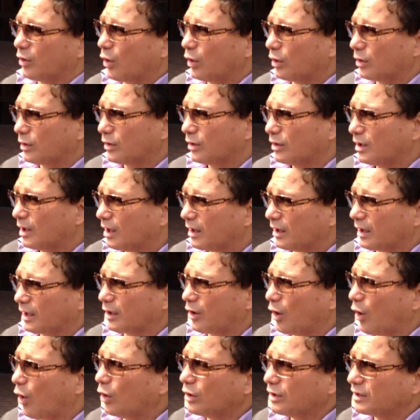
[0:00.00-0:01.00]
All,
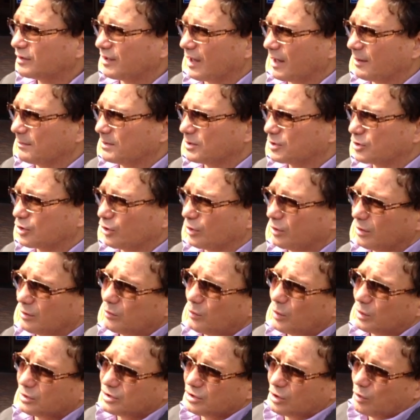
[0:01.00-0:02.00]
like all the time it's good.
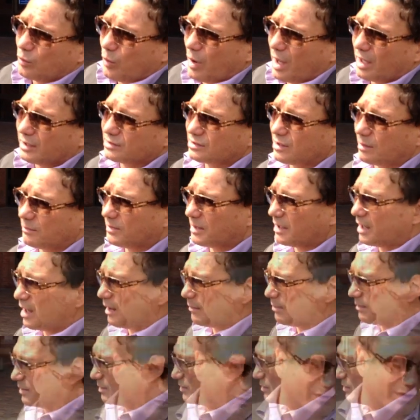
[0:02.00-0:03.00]
And once in a while something
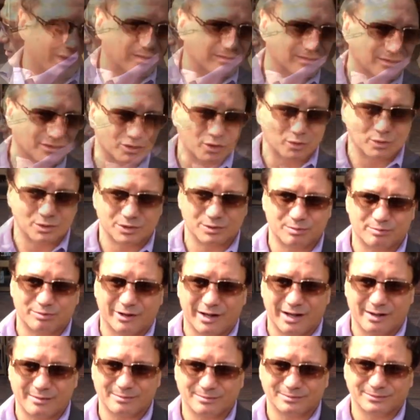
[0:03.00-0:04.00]
happens. No, It's always
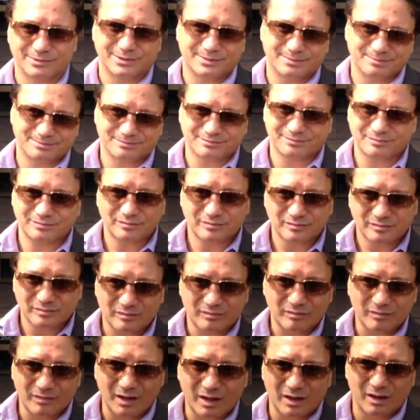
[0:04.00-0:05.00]
problems.
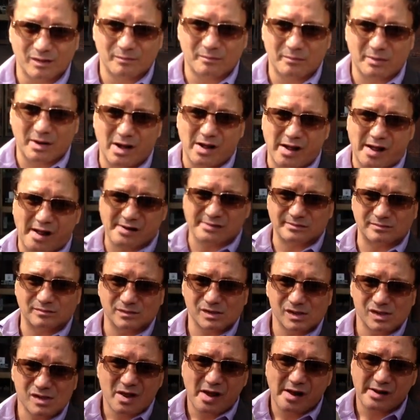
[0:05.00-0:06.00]
But uh,
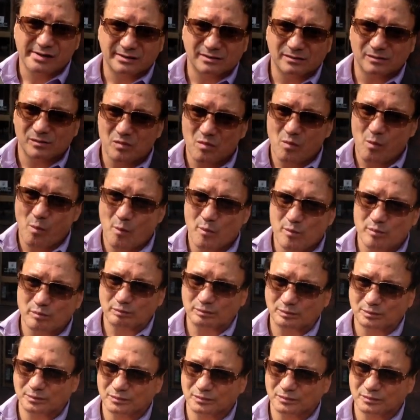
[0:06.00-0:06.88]
do you ever get drunk?